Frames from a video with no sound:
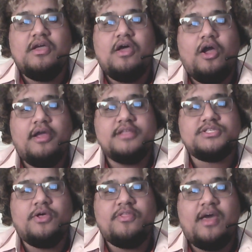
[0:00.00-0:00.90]
Alright,
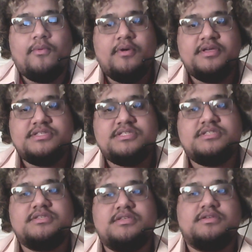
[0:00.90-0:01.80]
so that
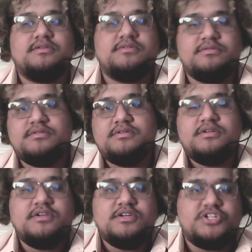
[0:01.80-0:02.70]
was
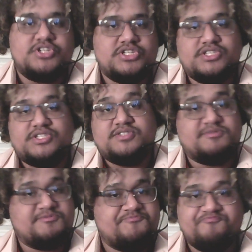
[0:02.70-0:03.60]
just
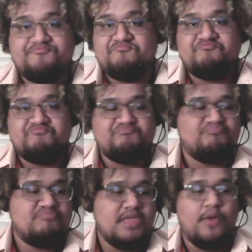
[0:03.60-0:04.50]

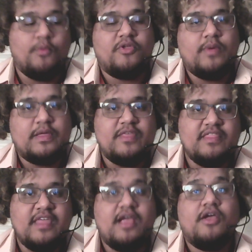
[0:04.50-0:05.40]
a real quick thing
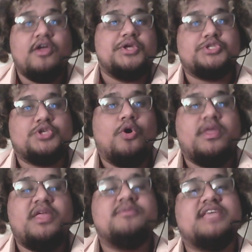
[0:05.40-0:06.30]
there. So
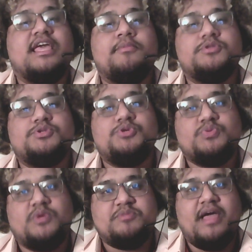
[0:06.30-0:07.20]
he was able to
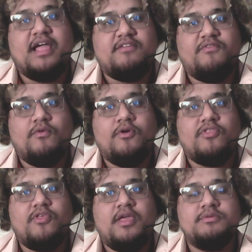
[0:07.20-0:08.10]
switch back and forth.
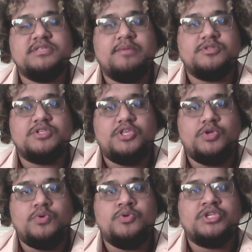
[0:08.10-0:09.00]
He was able to
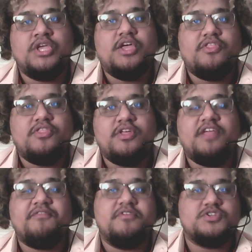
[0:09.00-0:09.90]
use the
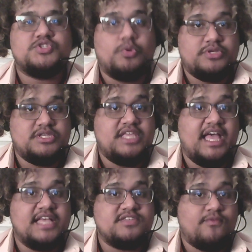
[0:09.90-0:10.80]
different sources he
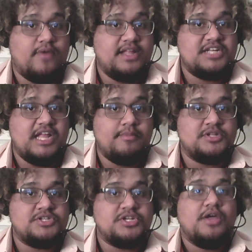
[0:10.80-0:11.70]
has of range damage
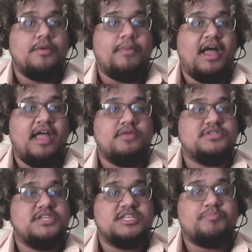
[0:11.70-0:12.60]
by
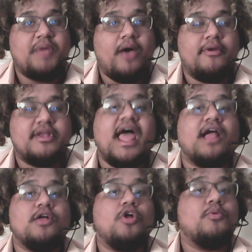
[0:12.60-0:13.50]
using his power attack
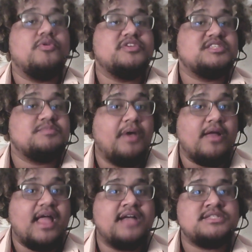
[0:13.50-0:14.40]
along with his spell
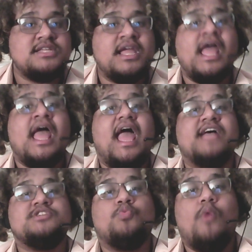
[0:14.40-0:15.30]
casting,
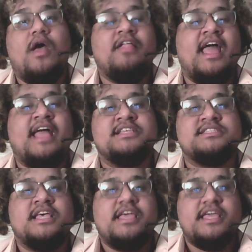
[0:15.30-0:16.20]
as well as
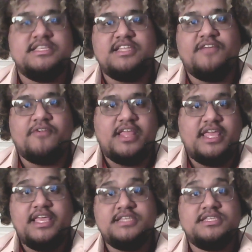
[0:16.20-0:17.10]
his different
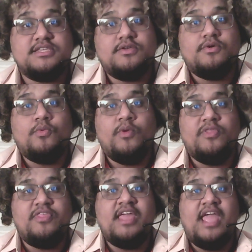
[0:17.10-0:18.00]
keys
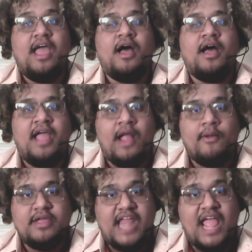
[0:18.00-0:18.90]
with the
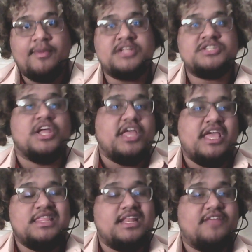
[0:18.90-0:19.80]
area damage
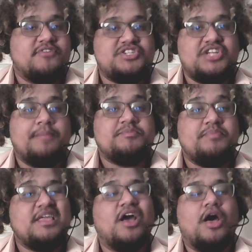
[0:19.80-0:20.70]
in the different shapes
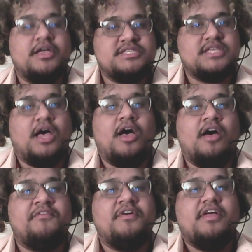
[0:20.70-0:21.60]
because
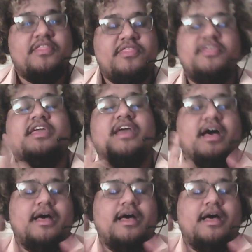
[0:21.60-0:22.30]
of the